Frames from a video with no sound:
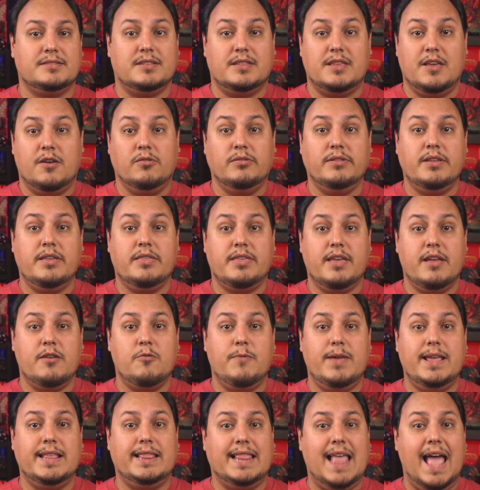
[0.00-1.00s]
the only thing
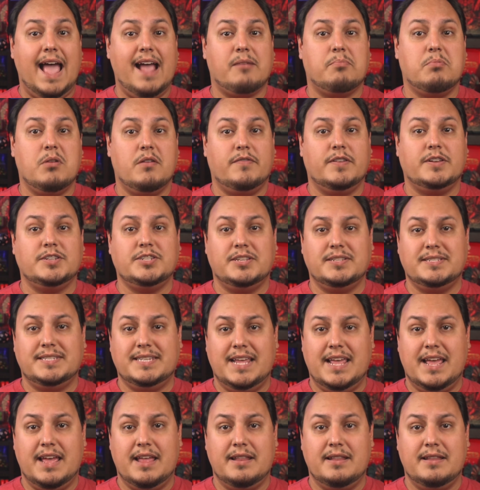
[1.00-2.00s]
we lack
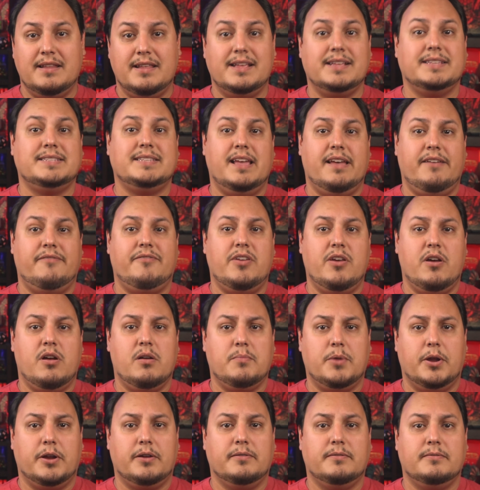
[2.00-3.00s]
proficiency in is heavy
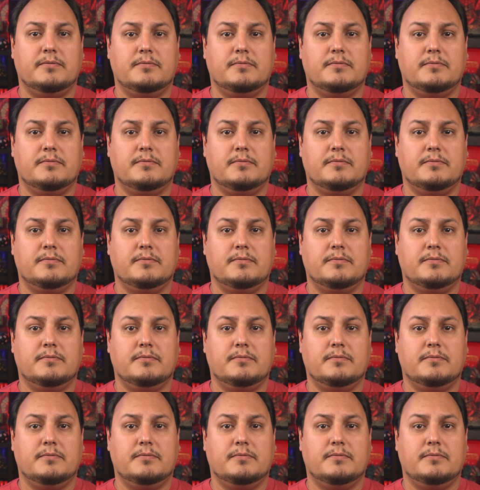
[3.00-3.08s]
armor.